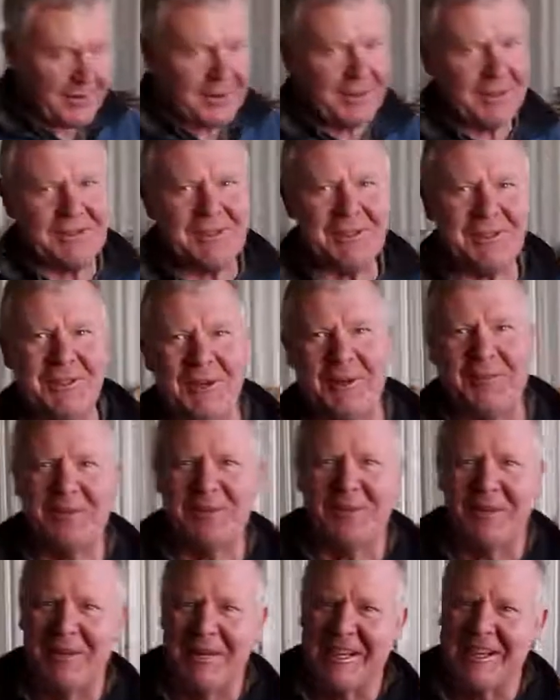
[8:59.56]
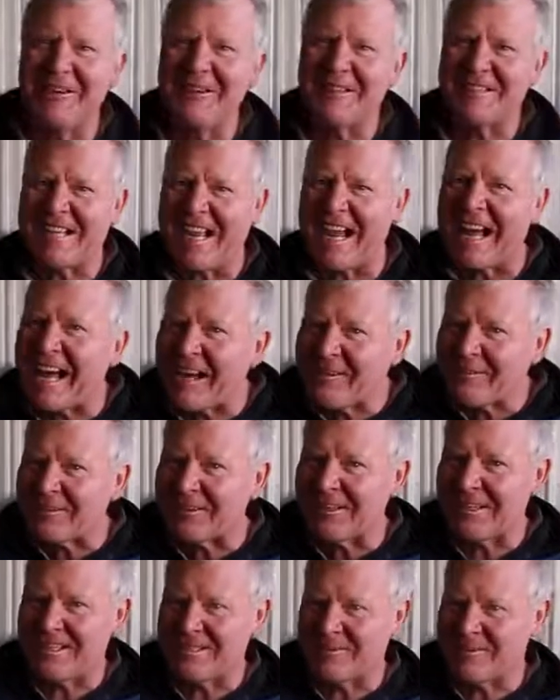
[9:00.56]
across the top so it looks half
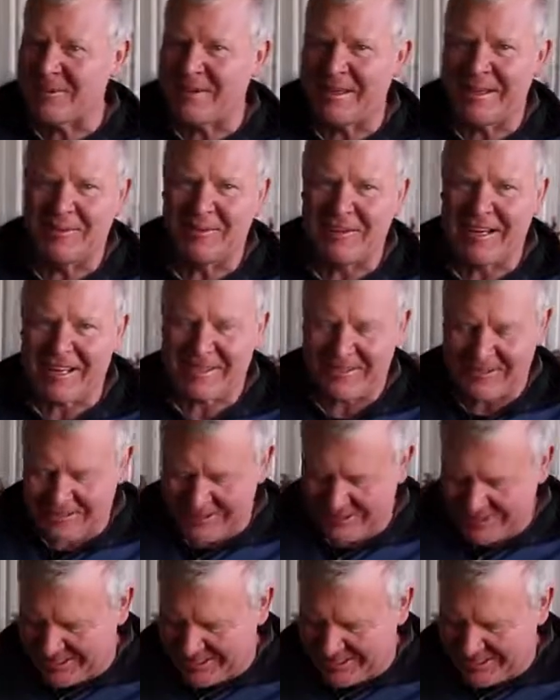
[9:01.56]
reasonable when the father-in-law